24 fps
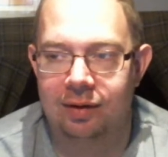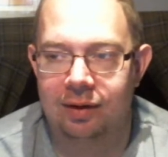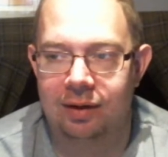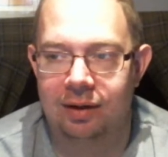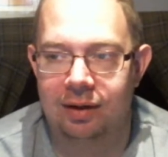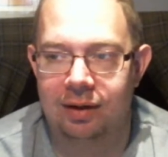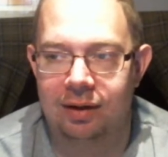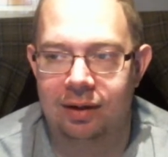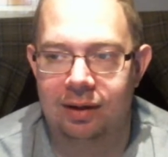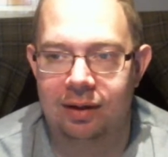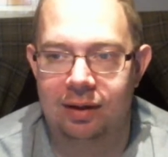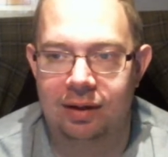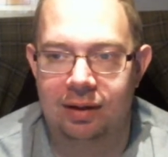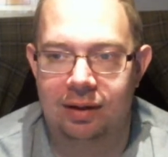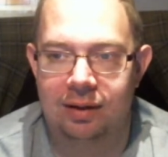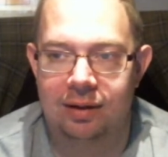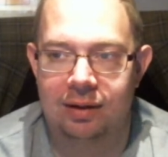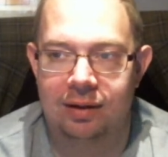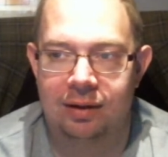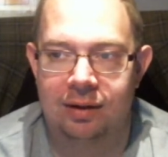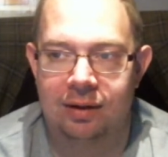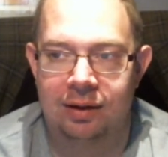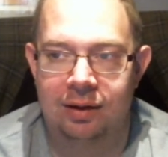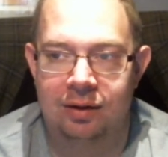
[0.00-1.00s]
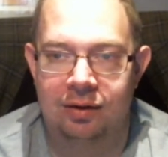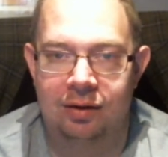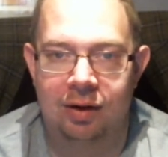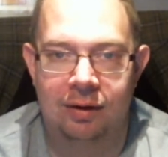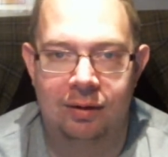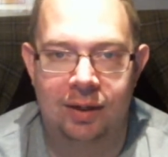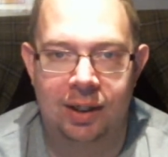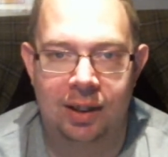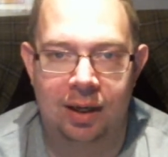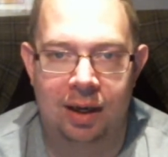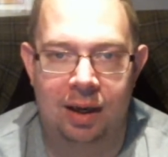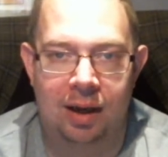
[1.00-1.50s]
not
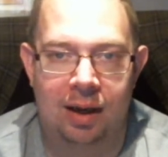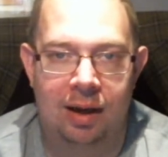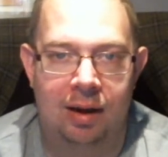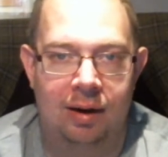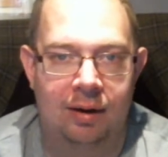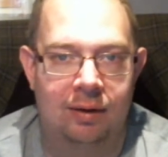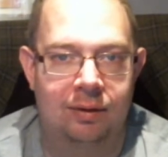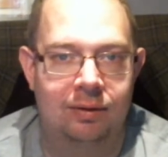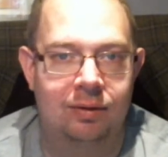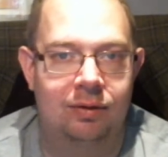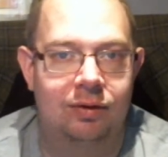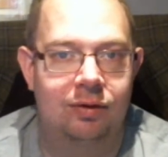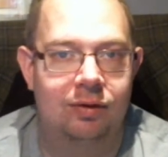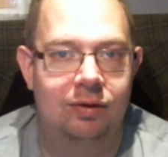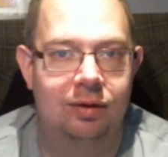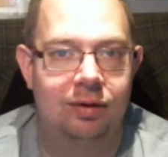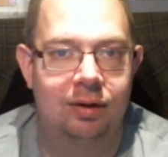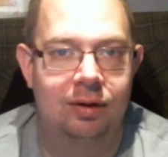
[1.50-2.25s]
going out,